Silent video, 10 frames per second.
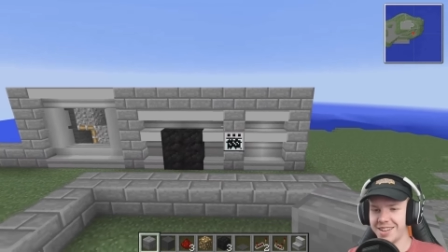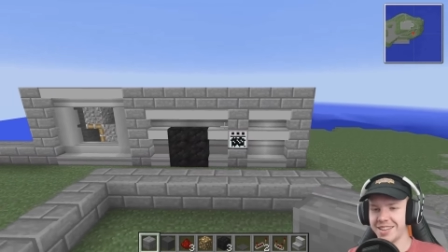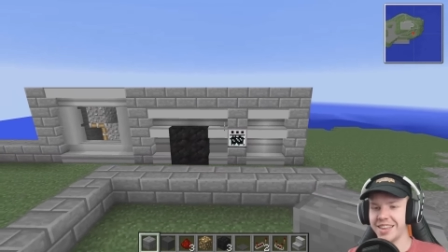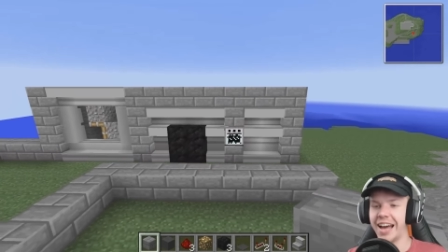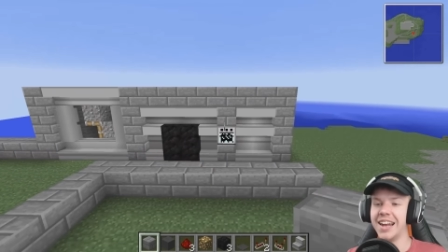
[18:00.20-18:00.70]

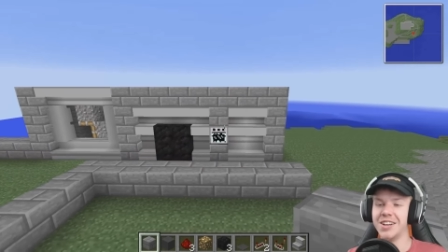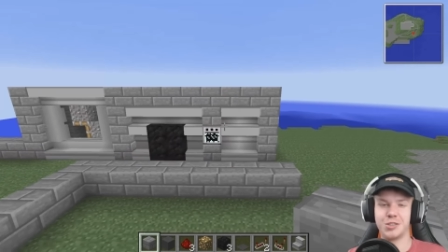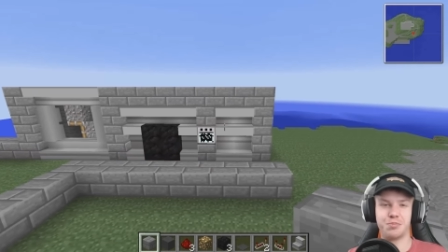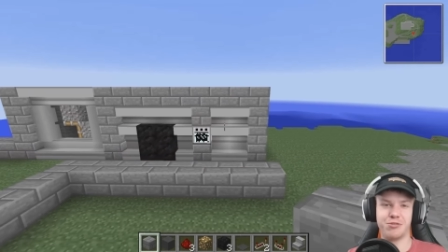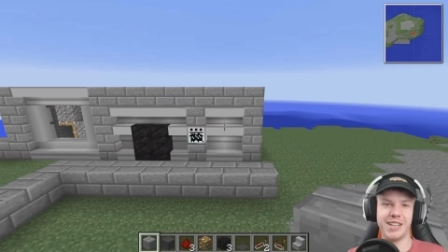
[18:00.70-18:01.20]
That looks
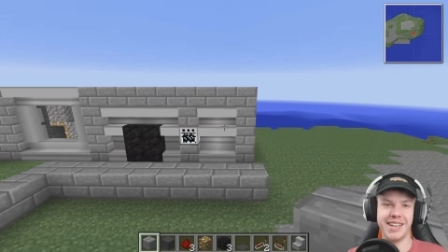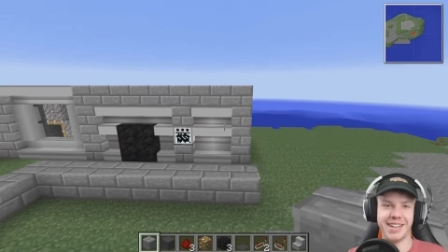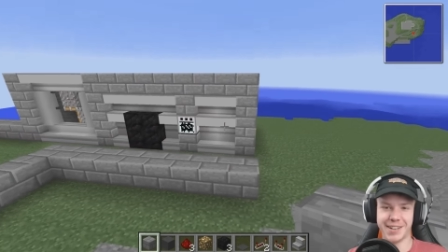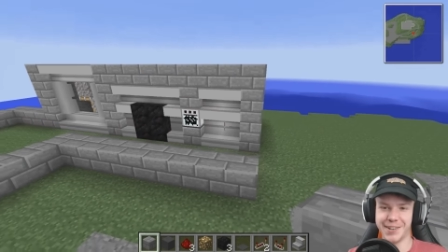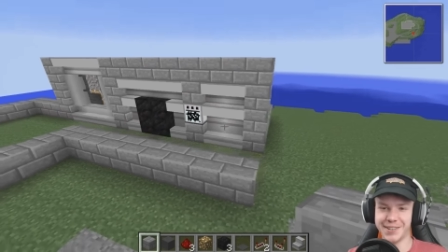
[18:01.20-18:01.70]
pretty
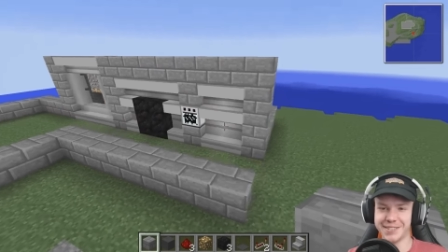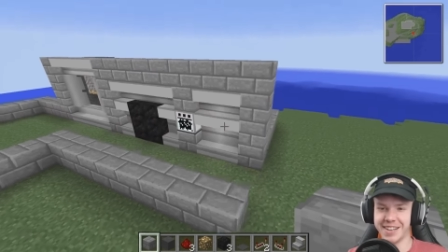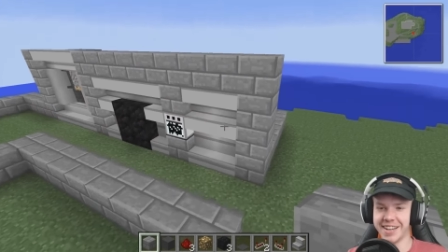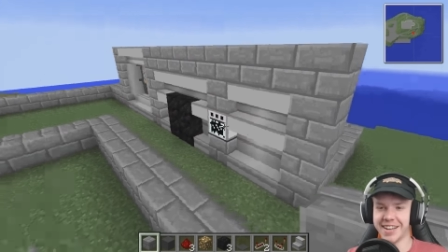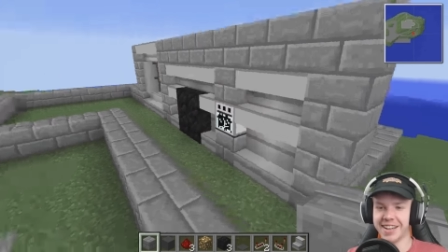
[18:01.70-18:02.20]
cool,
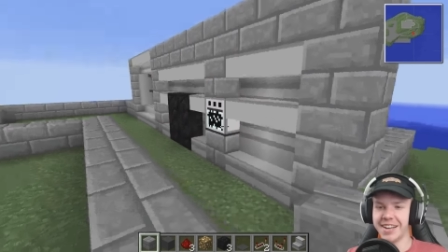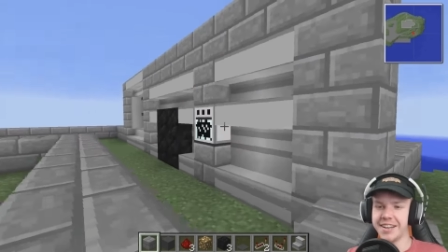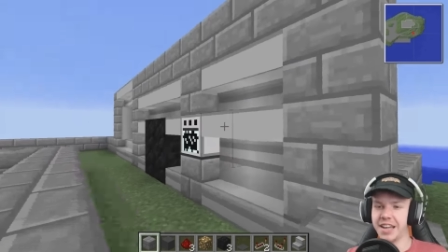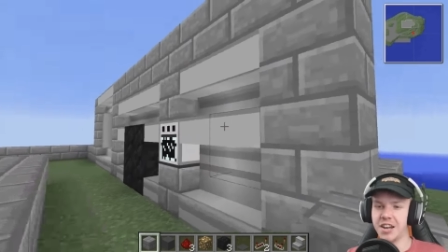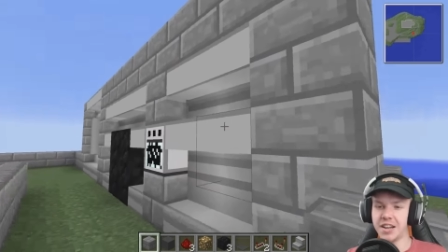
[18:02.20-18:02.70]
right?
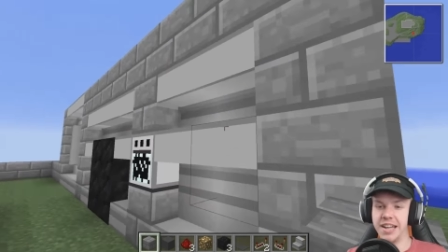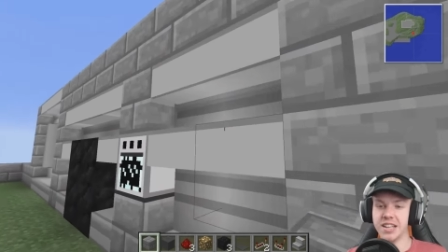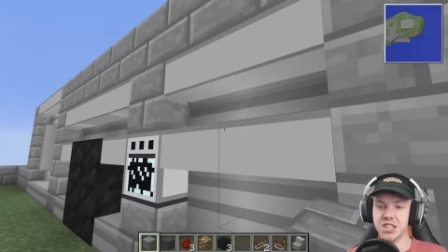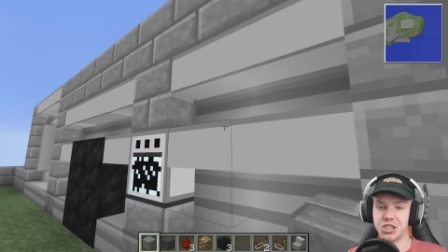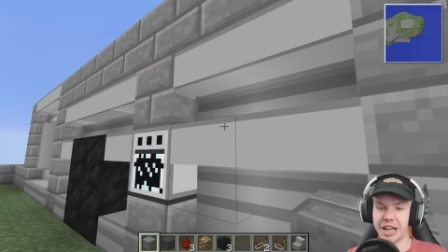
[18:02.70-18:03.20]
They look like
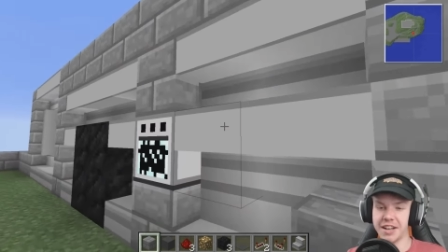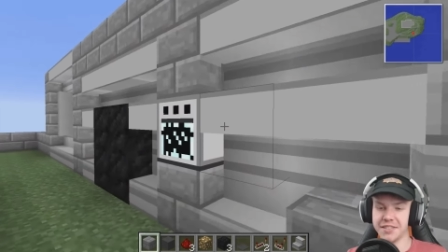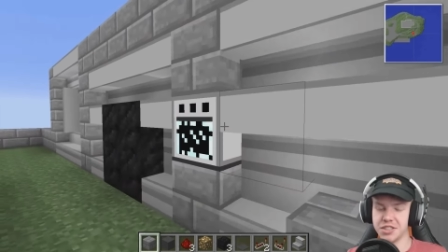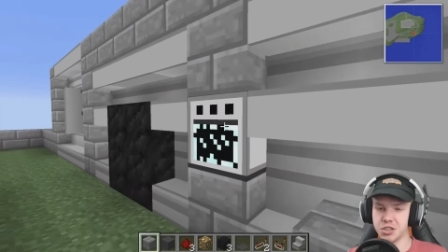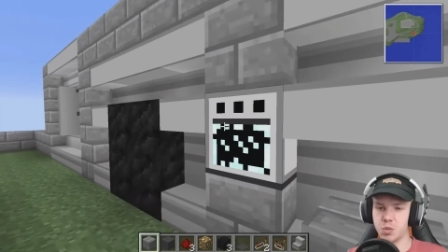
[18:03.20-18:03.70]
little
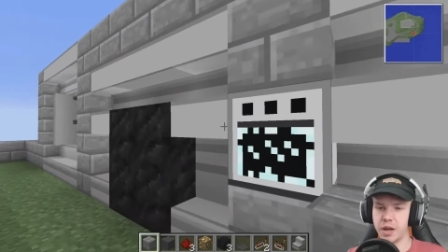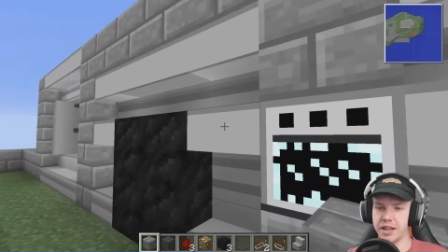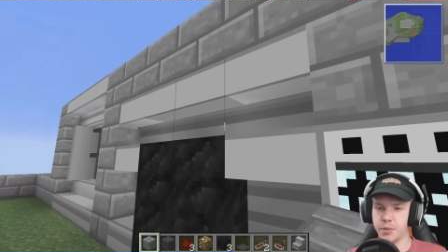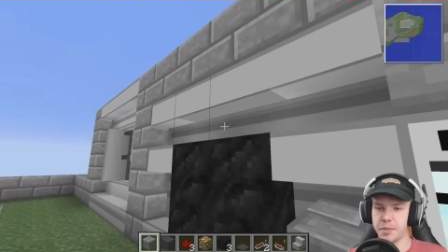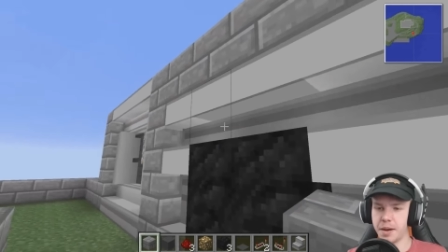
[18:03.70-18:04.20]
shelves as well that we might